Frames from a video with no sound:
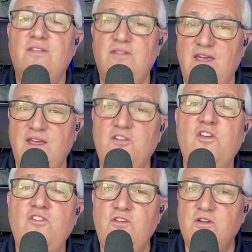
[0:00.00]

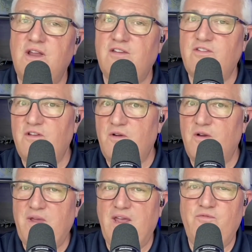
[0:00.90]
then you can actually go to
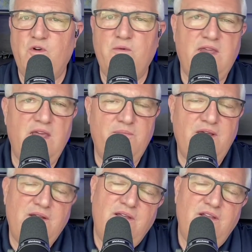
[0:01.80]
our Pay It Forward
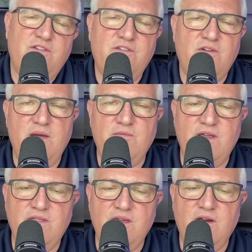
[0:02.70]
campaign. It's described
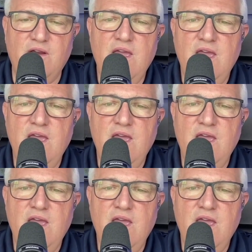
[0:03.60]
right there.